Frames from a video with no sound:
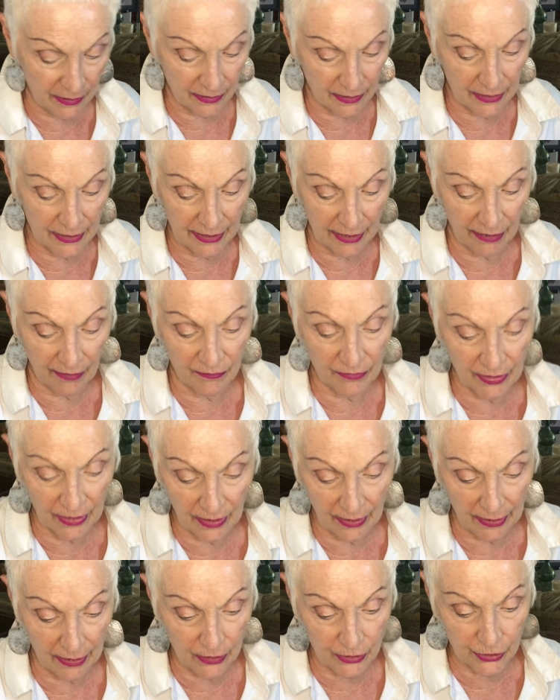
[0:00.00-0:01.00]
the day of the
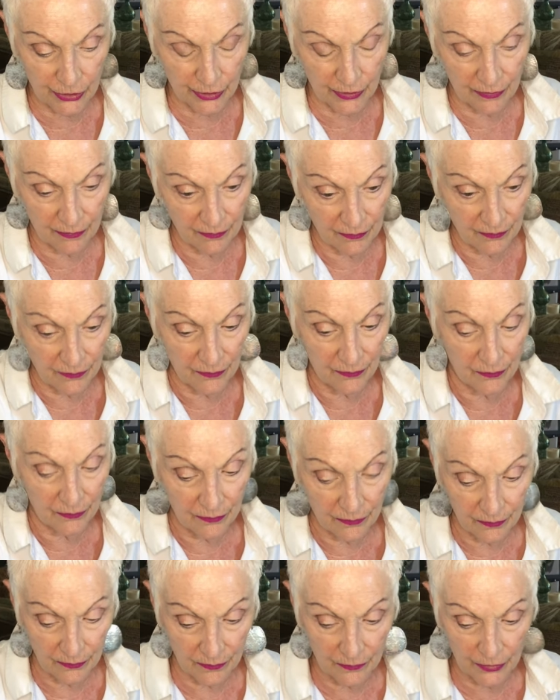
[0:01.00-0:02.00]
election.
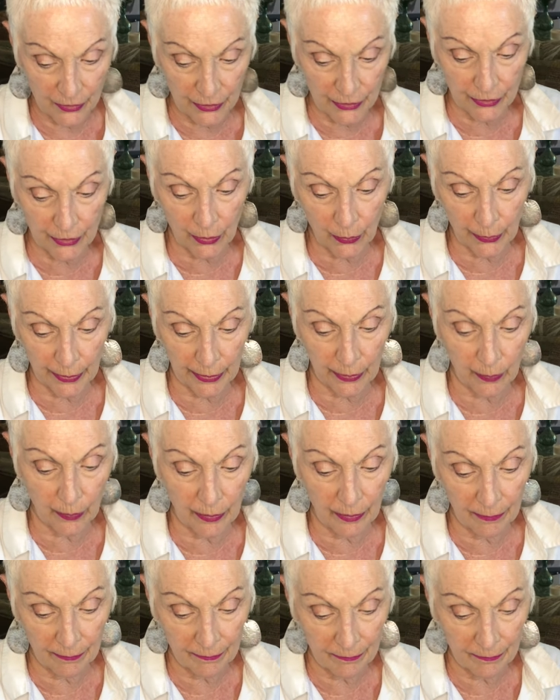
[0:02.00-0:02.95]
Just a quick one.